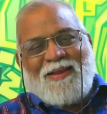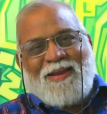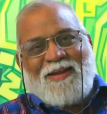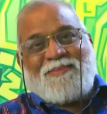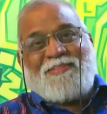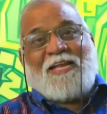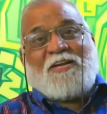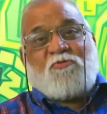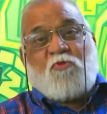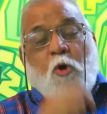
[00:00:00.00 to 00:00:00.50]

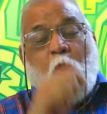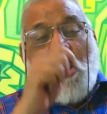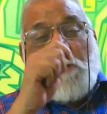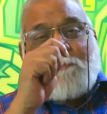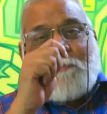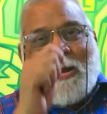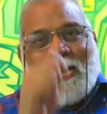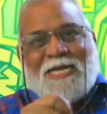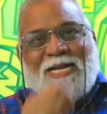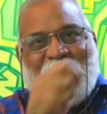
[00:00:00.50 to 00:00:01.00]
It said
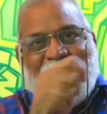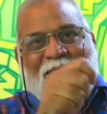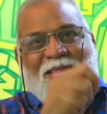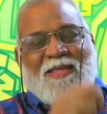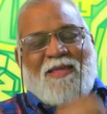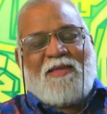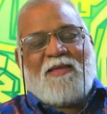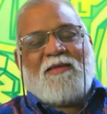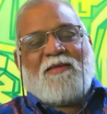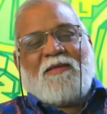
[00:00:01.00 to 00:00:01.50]

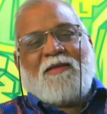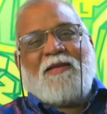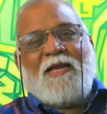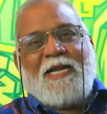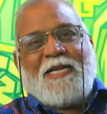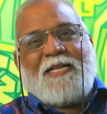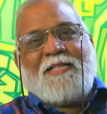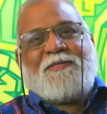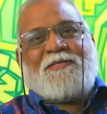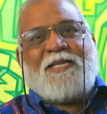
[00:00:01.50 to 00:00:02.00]
openly,
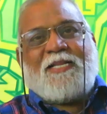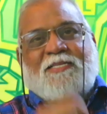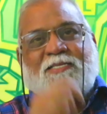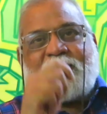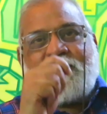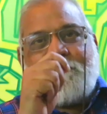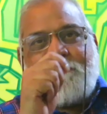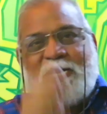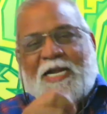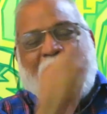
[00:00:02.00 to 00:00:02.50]
it is
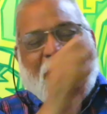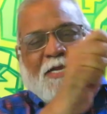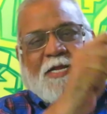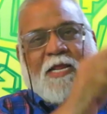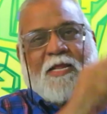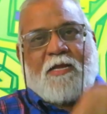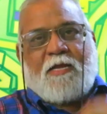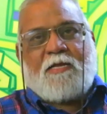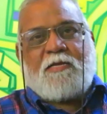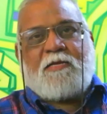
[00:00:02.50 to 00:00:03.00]

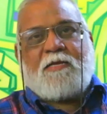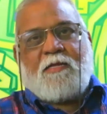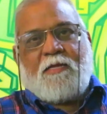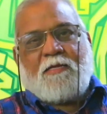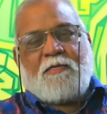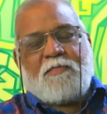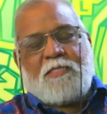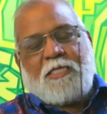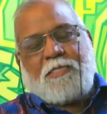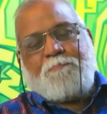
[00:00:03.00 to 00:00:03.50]
discriminating,
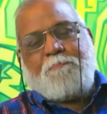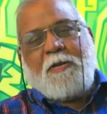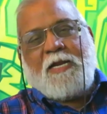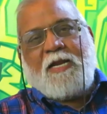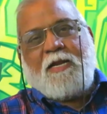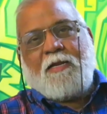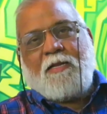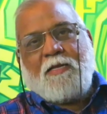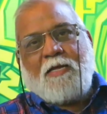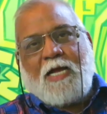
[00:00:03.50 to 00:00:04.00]
this
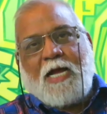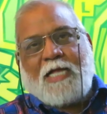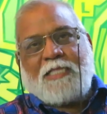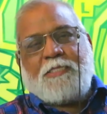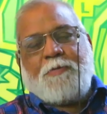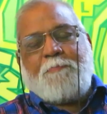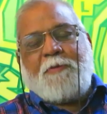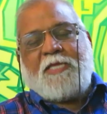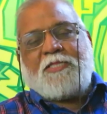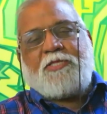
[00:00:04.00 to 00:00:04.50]
bill,
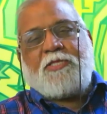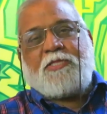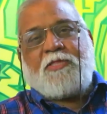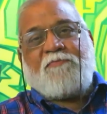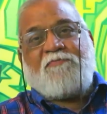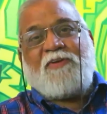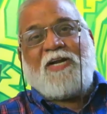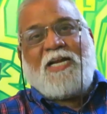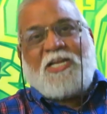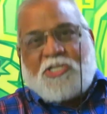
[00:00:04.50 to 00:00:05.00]
on the basis
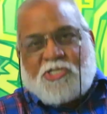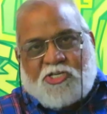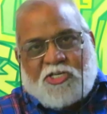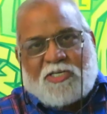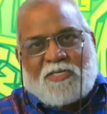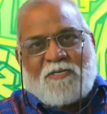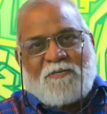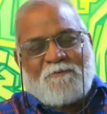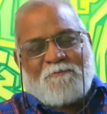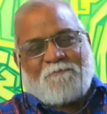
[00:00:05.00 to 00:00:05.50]
of
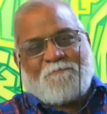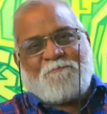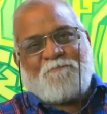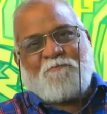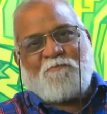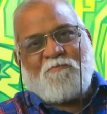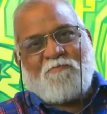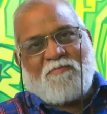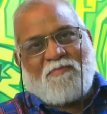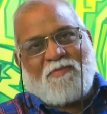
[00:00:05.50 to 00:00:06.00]
religion.
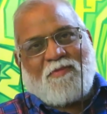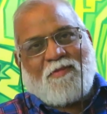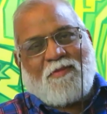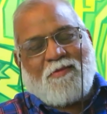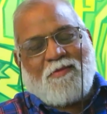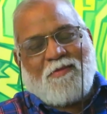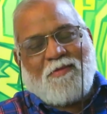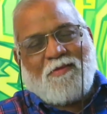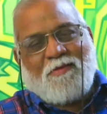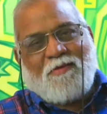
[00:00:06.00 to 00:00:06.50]

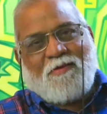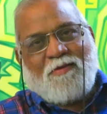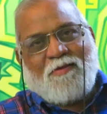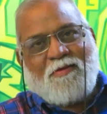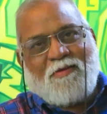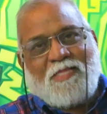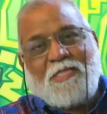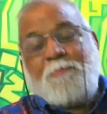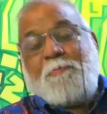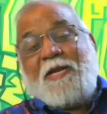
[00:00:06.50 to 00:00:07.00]

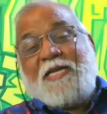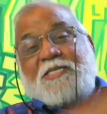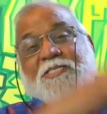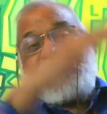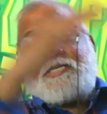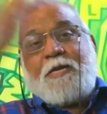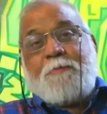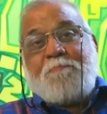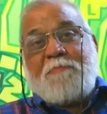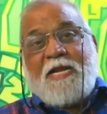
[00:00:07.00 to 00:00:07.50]
The
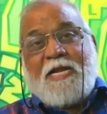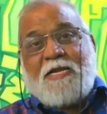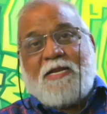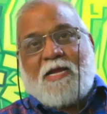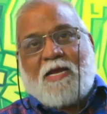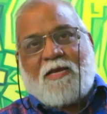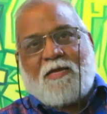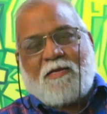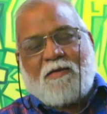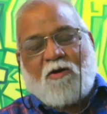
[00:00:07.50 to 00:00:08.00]
mainstream
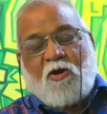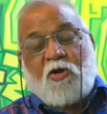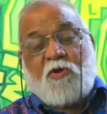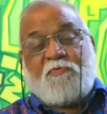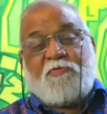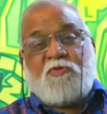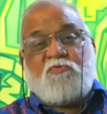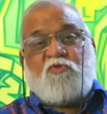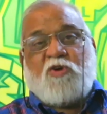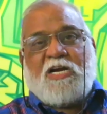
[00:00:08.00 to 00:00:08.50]
media all
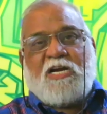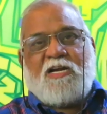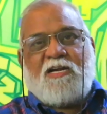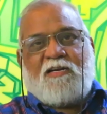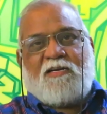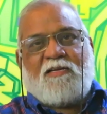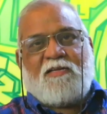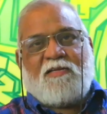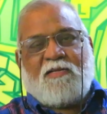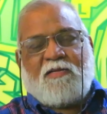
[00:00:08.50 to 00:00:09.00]
over the
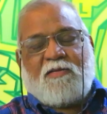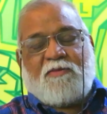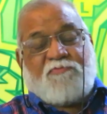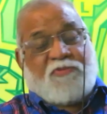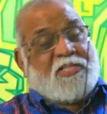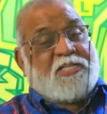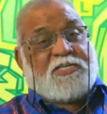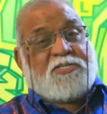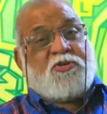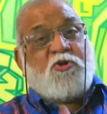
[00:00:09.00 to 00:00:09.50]
world,
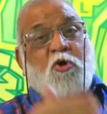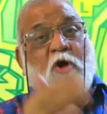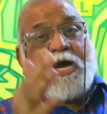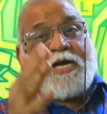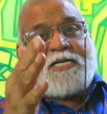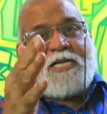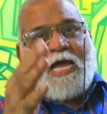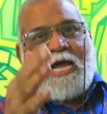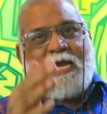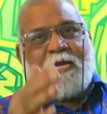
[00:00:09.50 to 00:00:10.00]
whether it's New
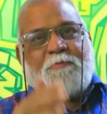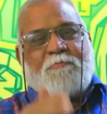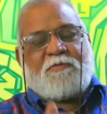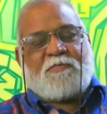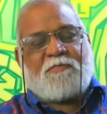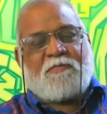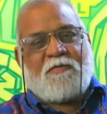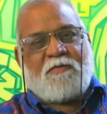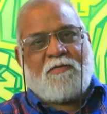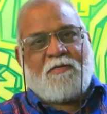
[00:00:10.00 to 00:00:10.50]
York
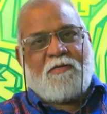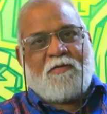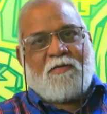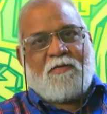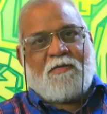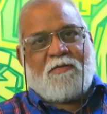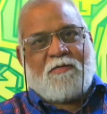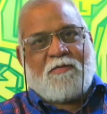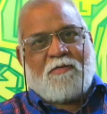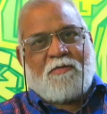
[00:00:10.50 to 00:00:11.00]
Times,
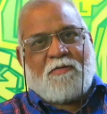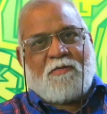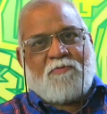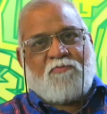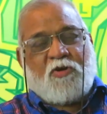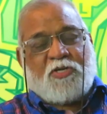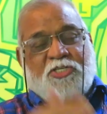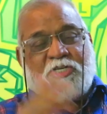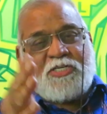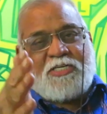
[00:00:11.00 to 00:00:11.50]

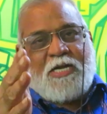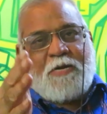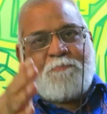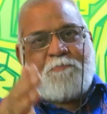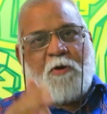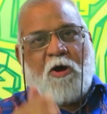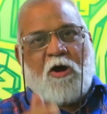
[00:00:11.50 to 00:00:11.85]
Washington